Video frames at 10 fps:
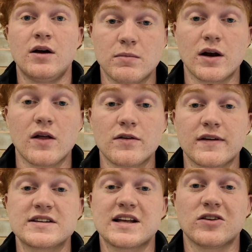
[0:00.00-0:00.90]
But another
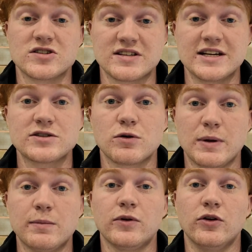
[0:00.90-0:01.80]
thing is that there's things for
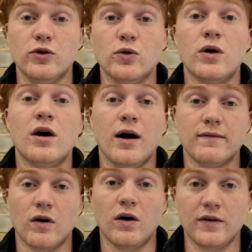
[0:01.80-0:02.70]
people to do
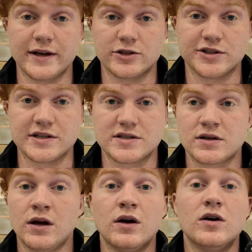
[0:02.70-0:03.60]
of all interests.